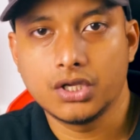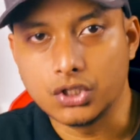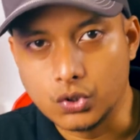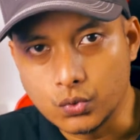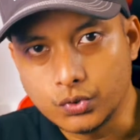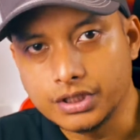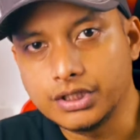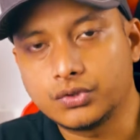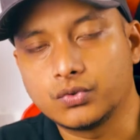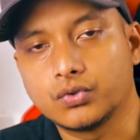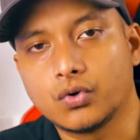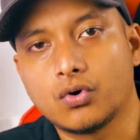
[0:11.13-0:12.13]
you need
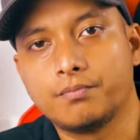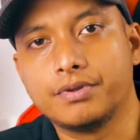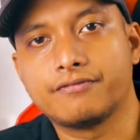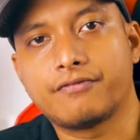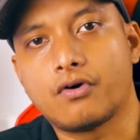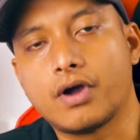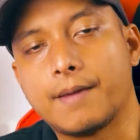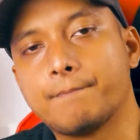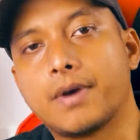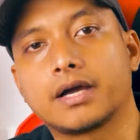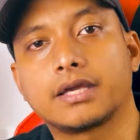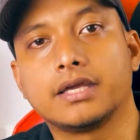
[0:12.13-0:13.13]
to know before
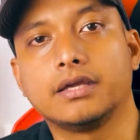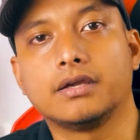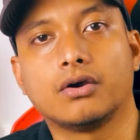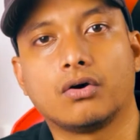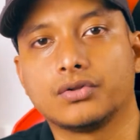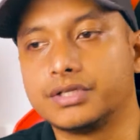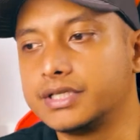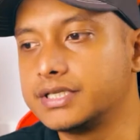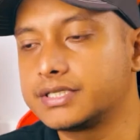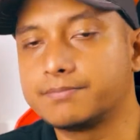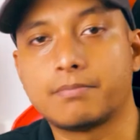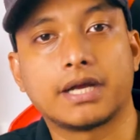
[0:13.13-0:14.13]
embarking on
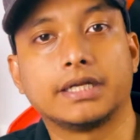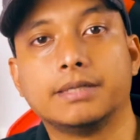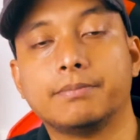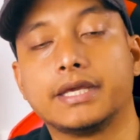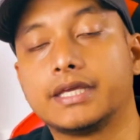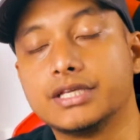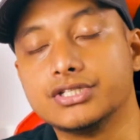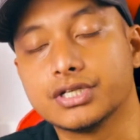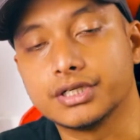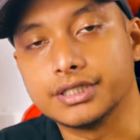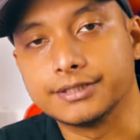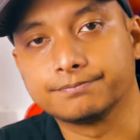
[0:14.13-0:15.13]
this money making
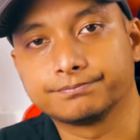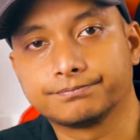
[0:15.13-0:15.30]
journey.